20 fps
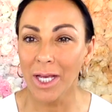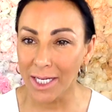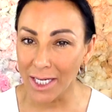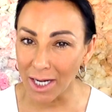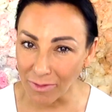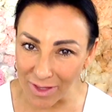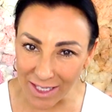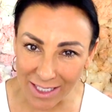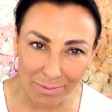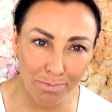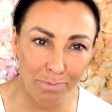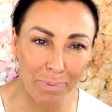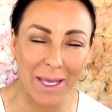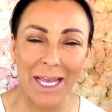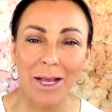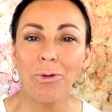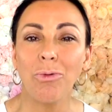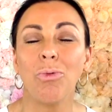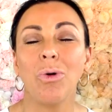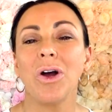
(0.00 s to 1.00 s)
you know these
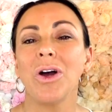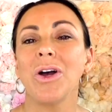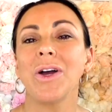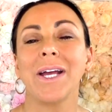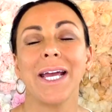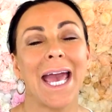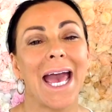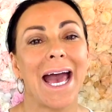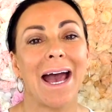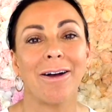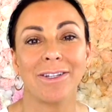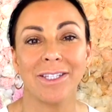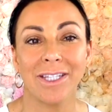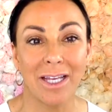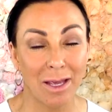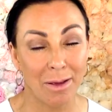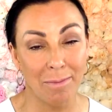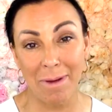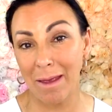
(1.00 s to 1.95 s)
big workouts that you